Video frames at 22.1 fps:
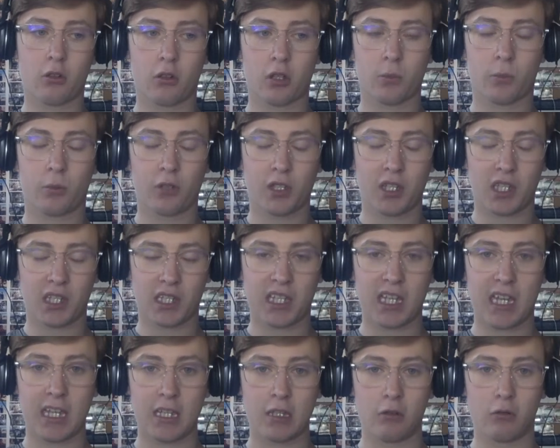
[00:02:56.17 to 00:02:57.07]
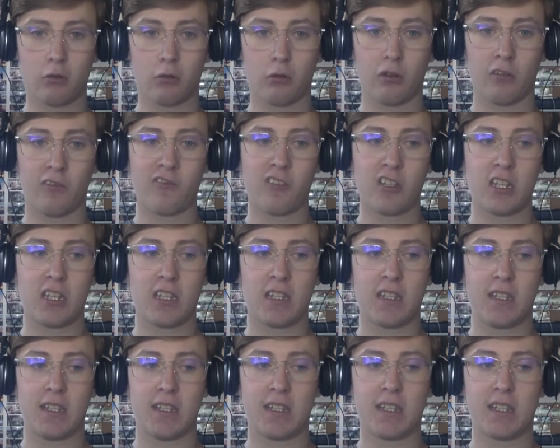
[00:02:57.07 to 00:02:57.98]
Octopus is getting all of
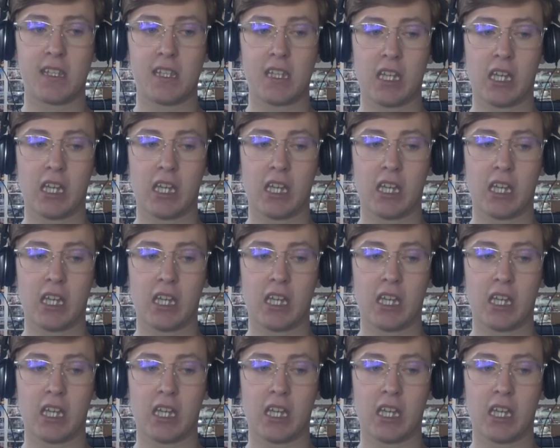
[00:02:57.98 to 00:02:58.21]
his,